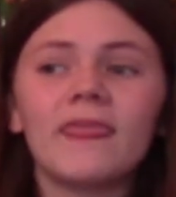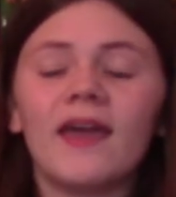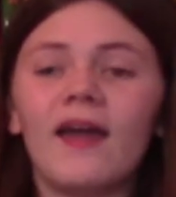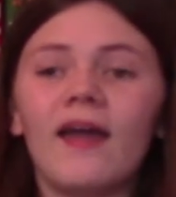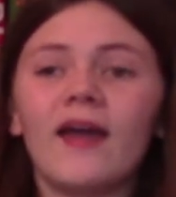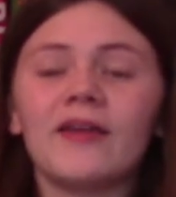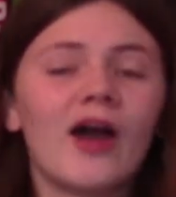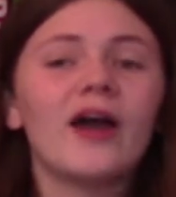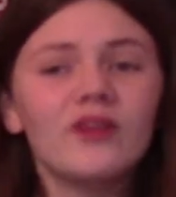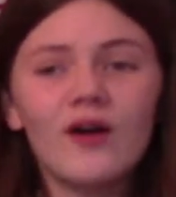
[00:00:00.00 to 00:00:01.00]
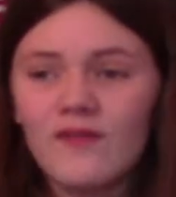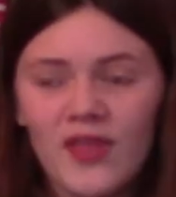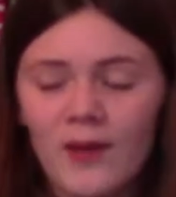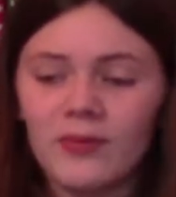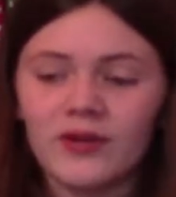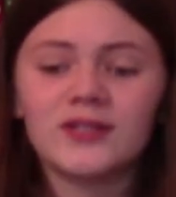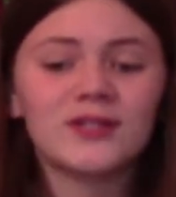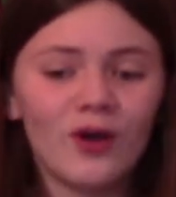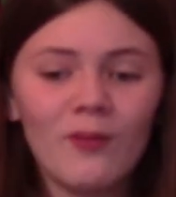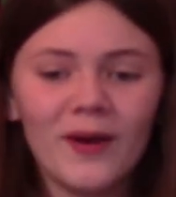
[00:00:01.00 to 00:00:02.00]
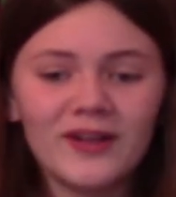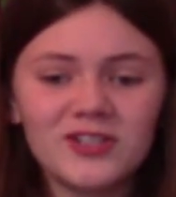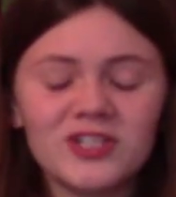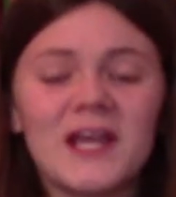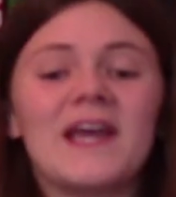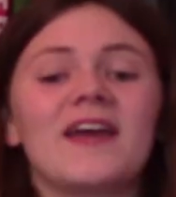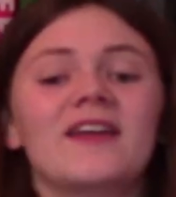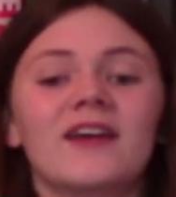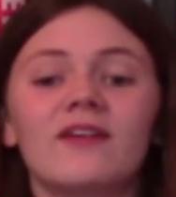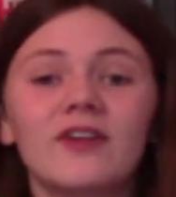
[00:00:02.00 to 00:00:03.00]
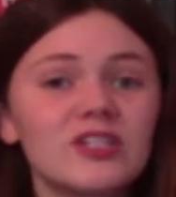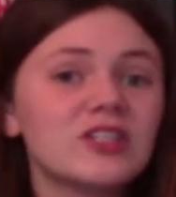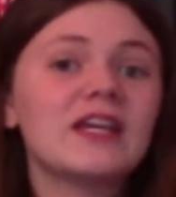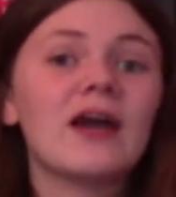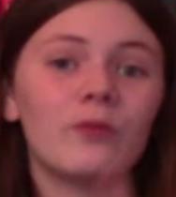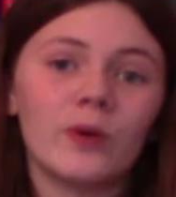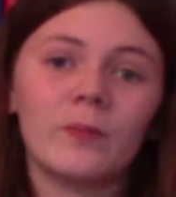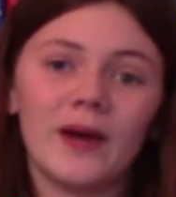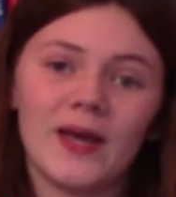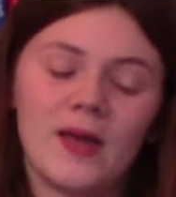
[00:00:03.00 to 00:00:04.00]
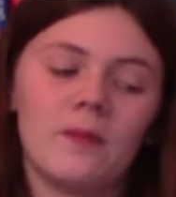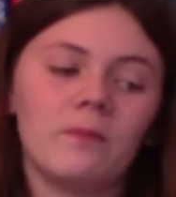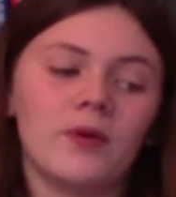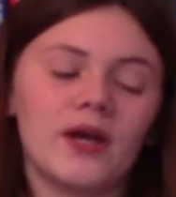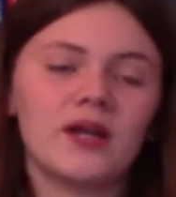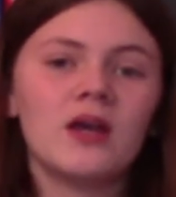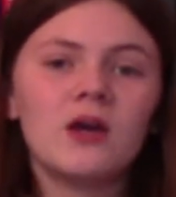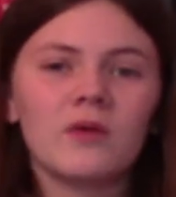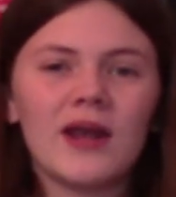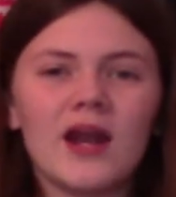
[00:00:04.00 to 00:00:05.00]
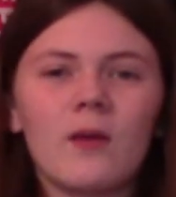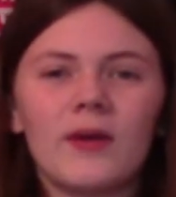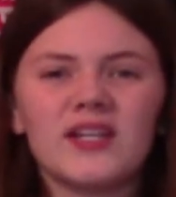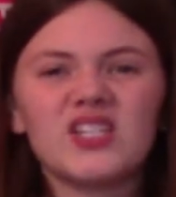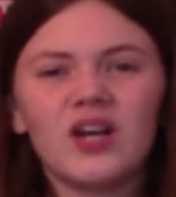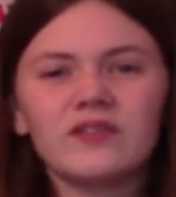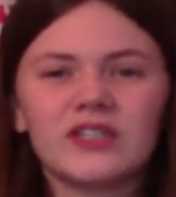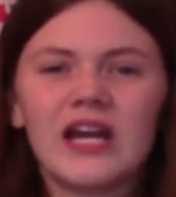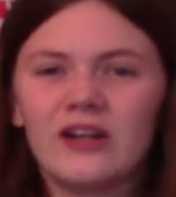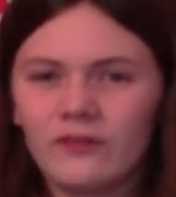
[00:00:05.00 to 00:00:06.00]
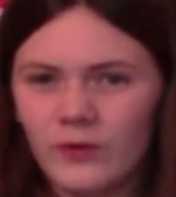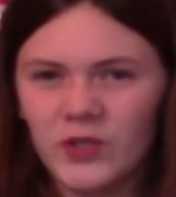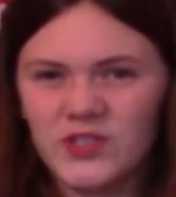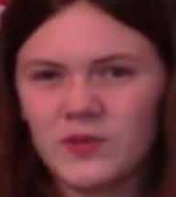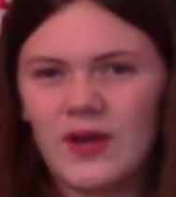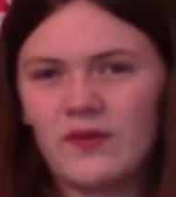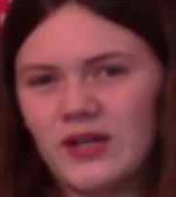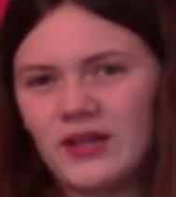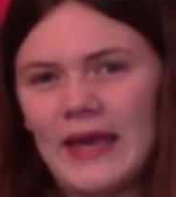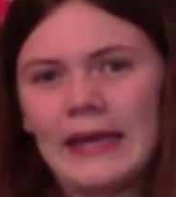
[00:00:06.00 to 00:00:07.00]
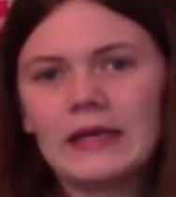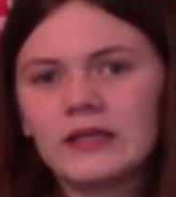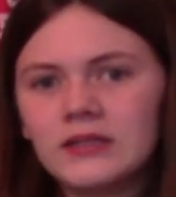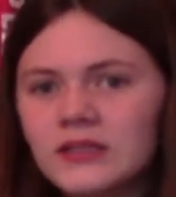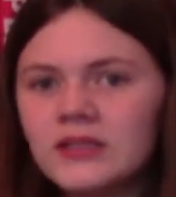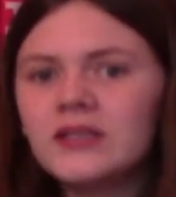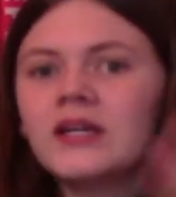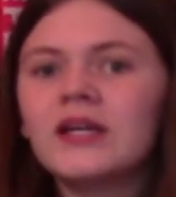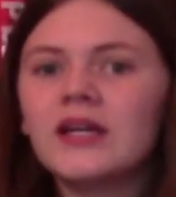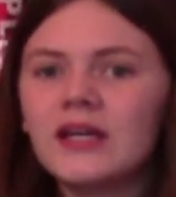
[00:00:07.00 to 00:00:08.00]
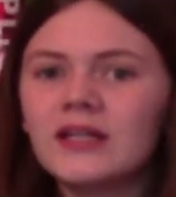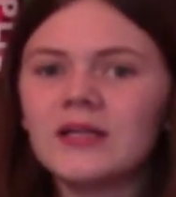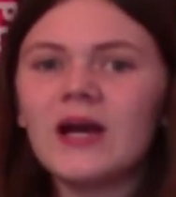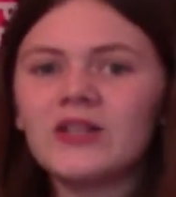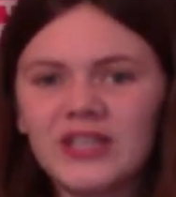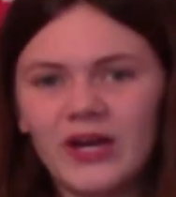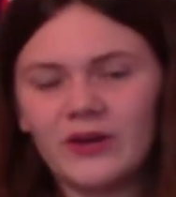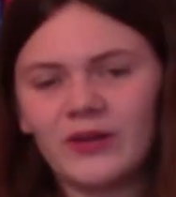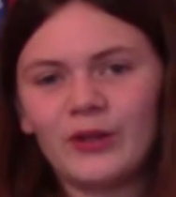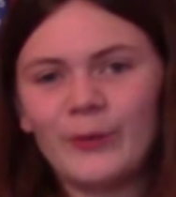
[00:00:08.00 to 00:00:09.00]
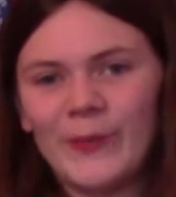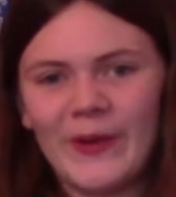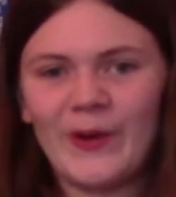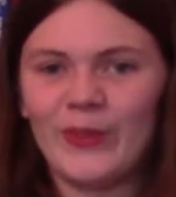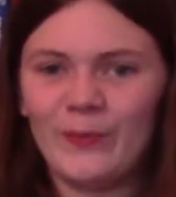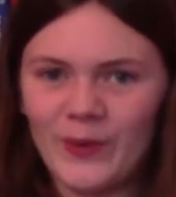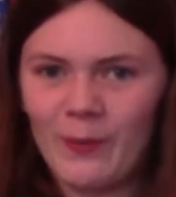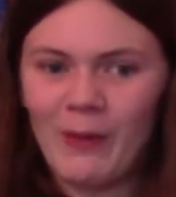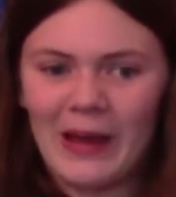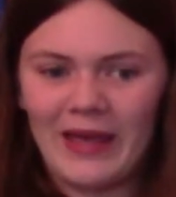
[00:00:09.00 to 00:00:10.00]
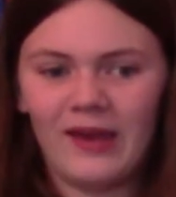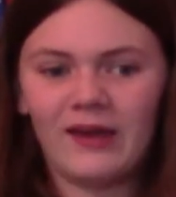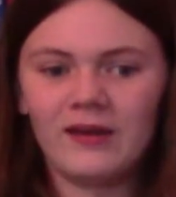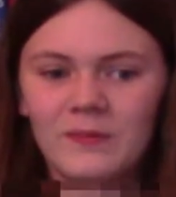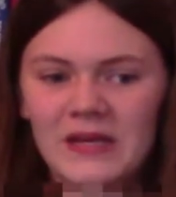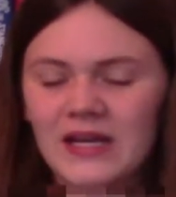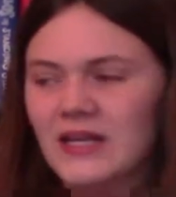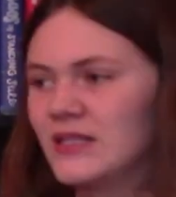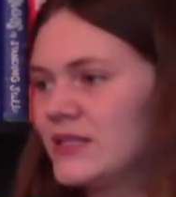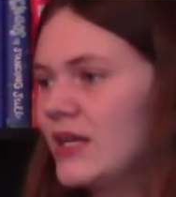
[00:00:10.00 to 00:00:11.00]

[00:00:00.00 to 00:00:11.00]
and I love that book so much, and eventually I will buy it, but right now my shelves are kind of full, so I want to like dial down a little bit on the book buying, because